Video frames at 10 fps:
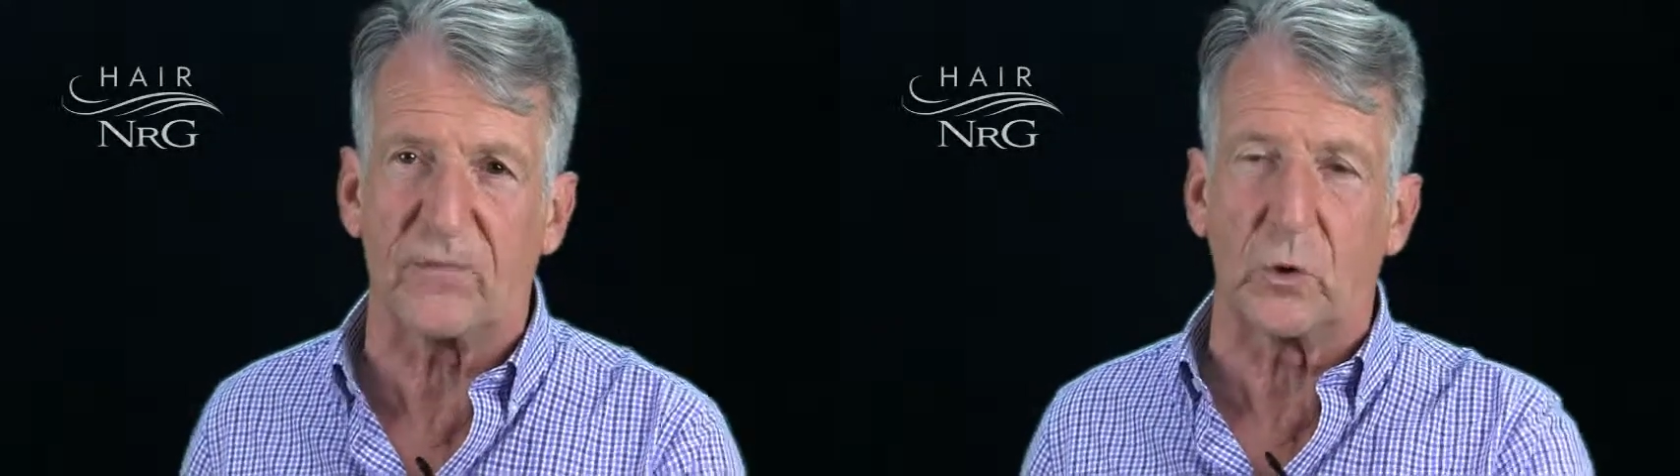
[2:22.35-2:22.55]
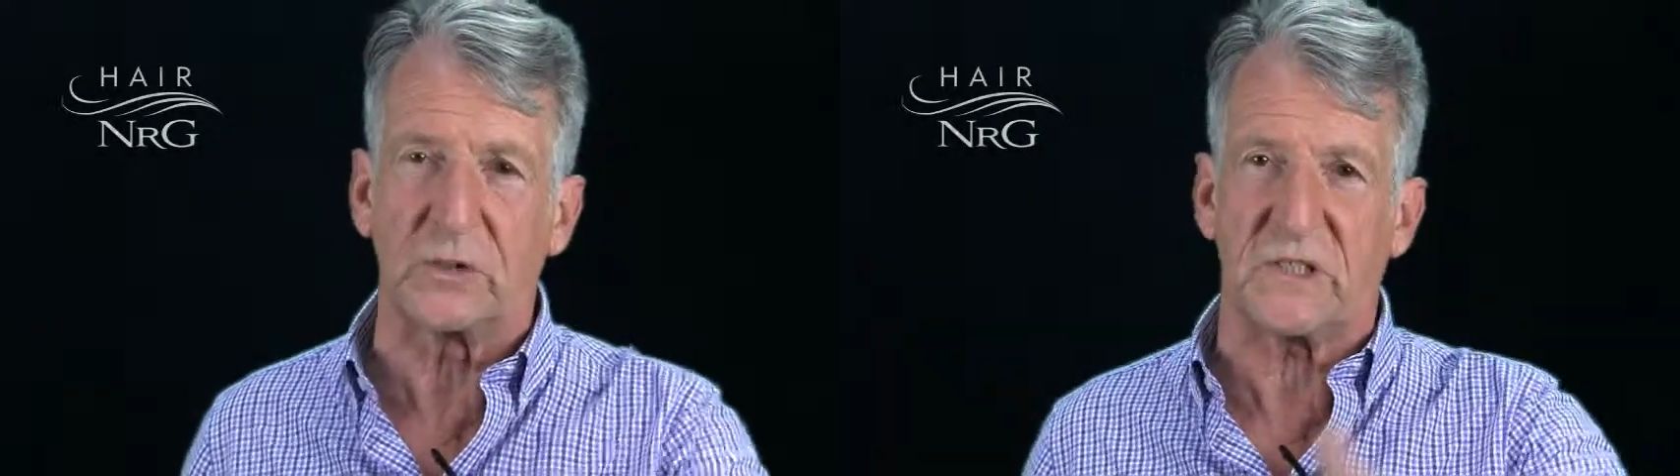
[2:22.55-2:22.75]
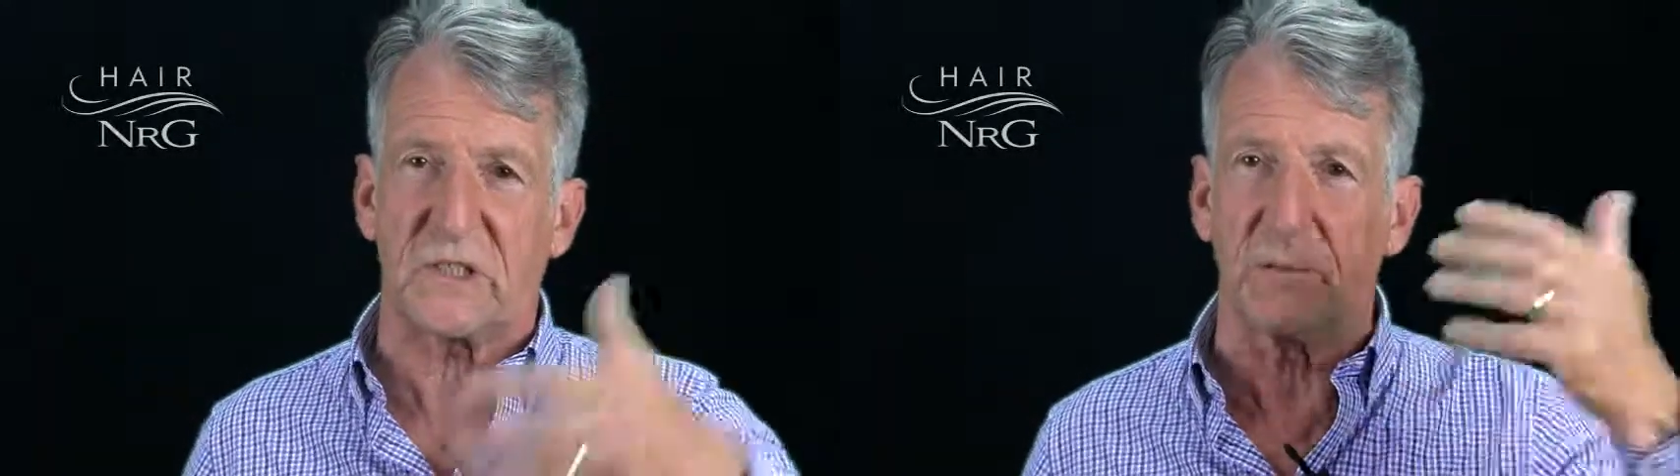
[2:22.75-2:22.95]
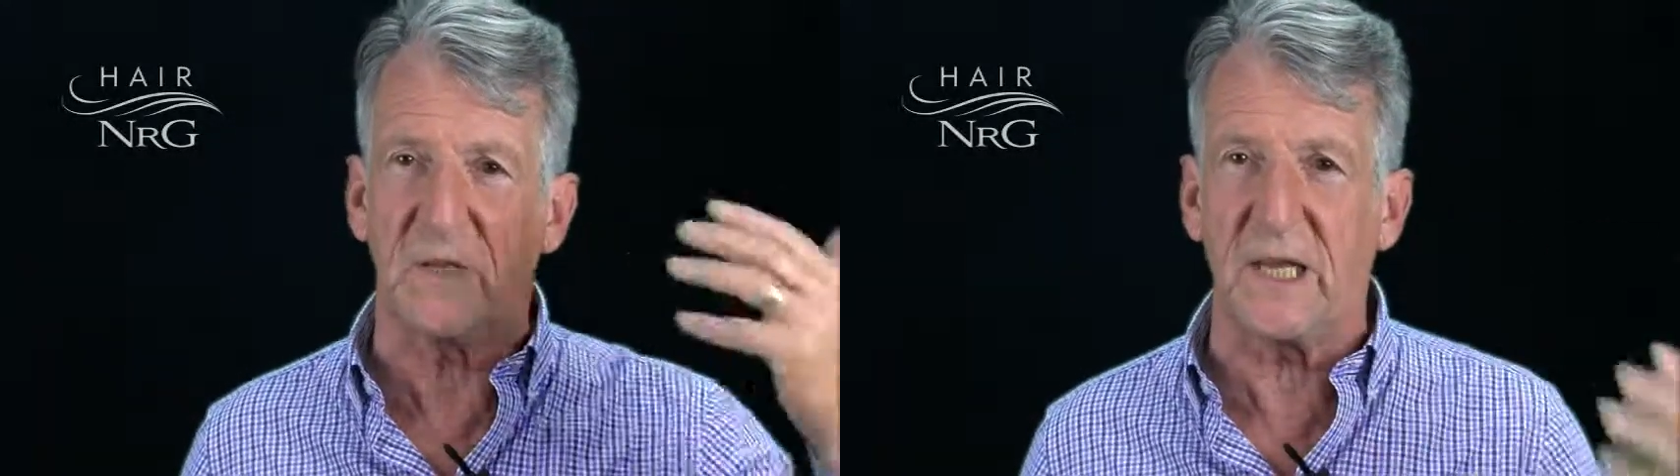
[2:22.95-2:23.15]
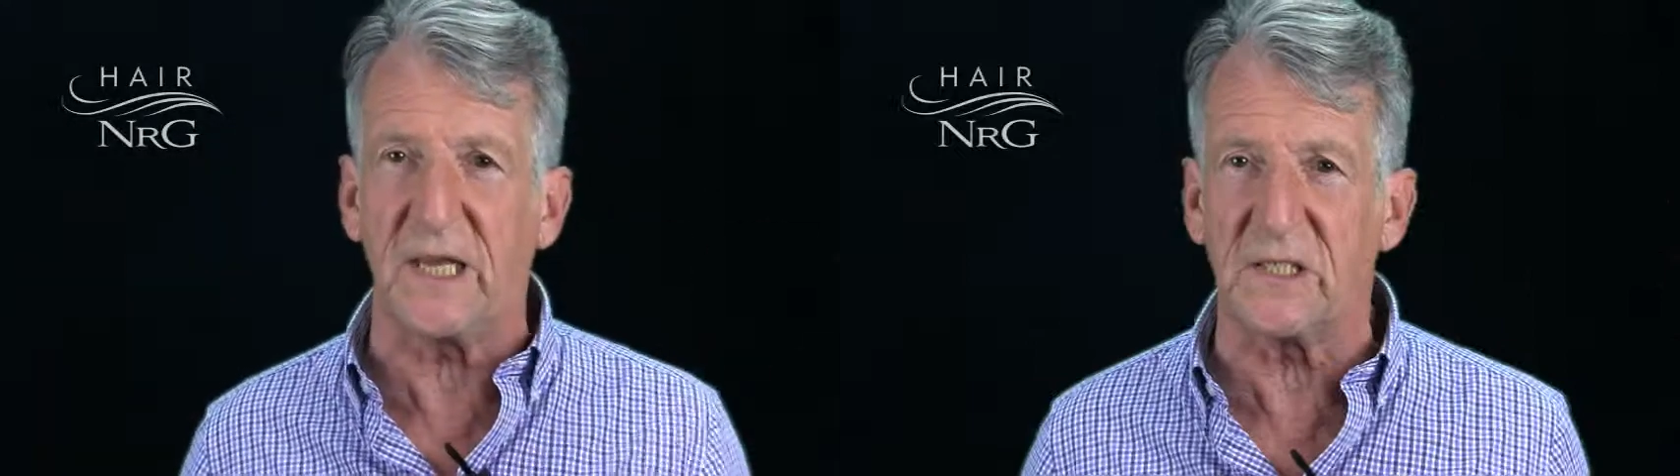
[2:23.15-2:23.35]
40-some
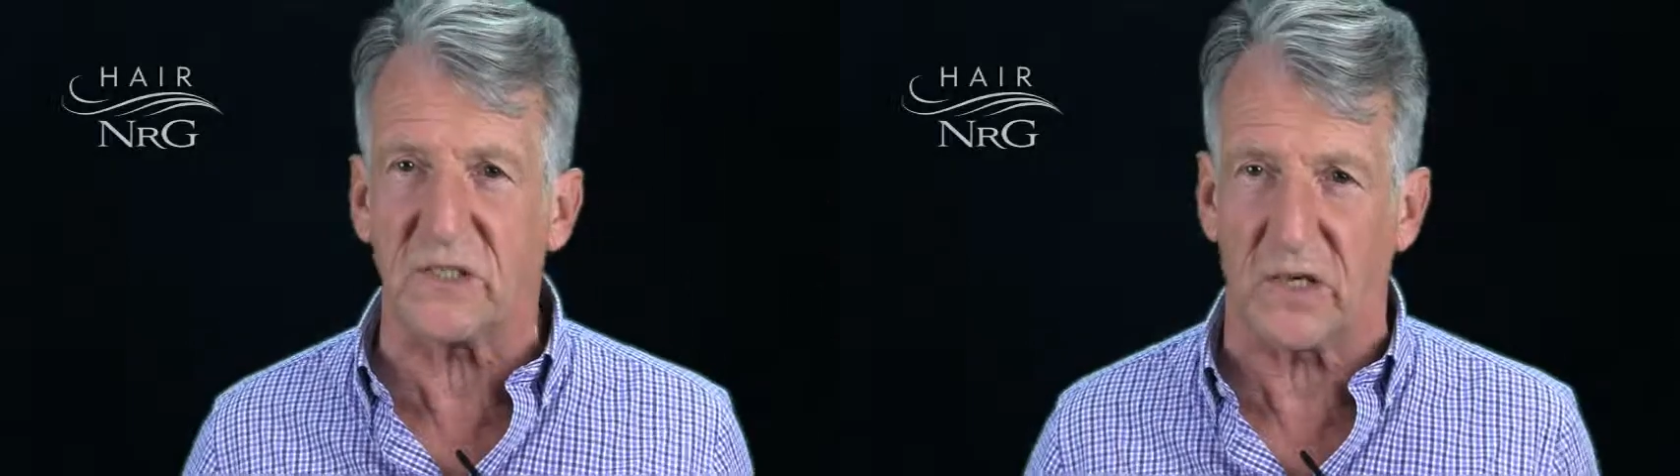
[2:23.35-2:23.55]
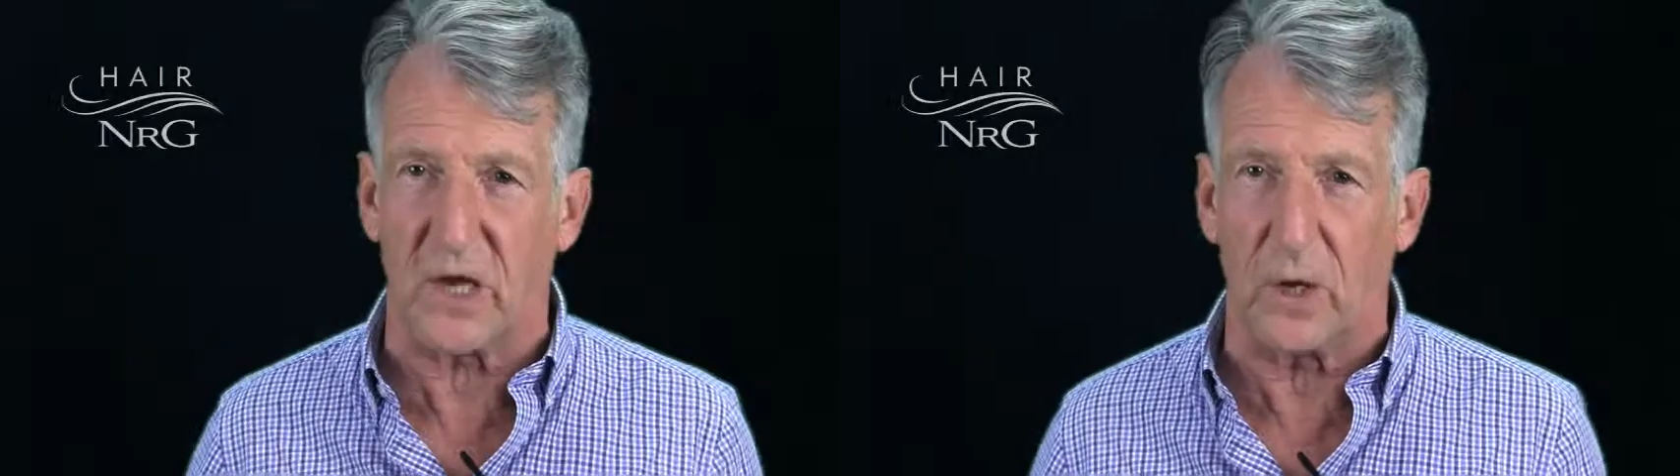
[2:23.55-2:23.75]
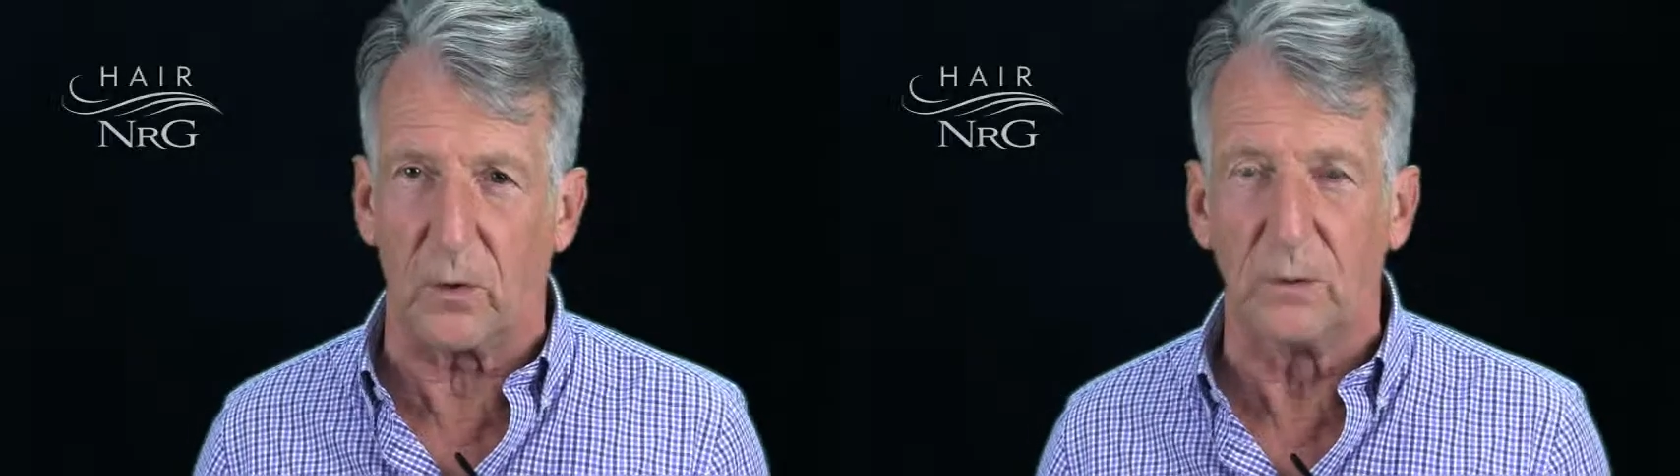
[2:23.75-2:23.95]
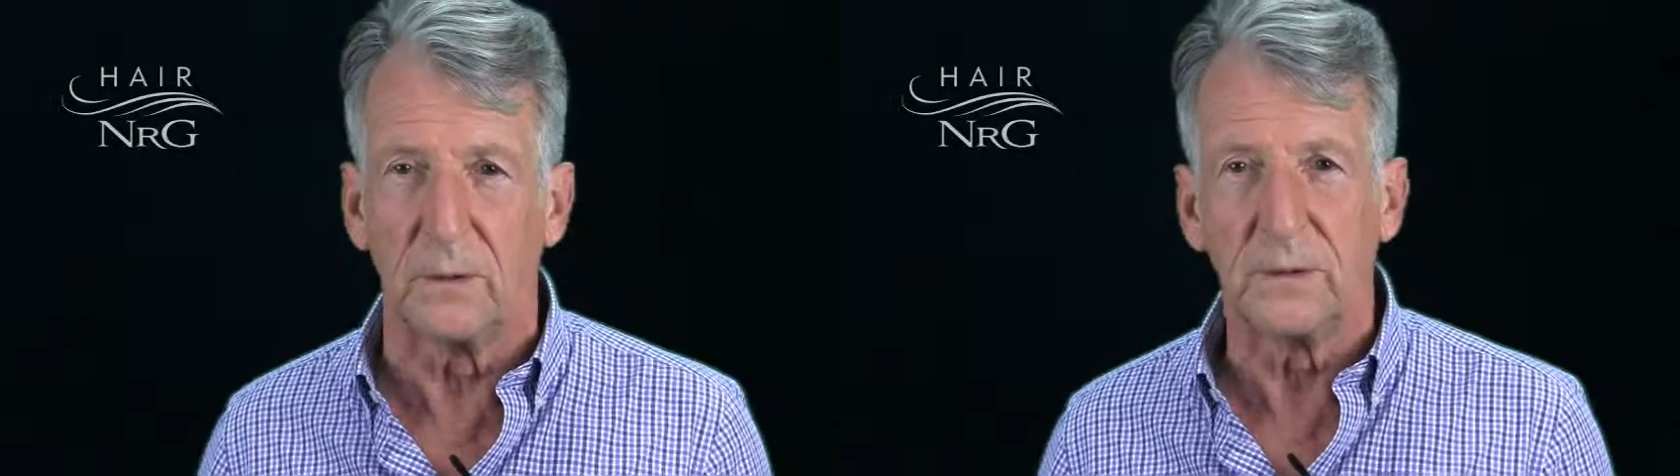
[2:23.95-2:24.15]
years ago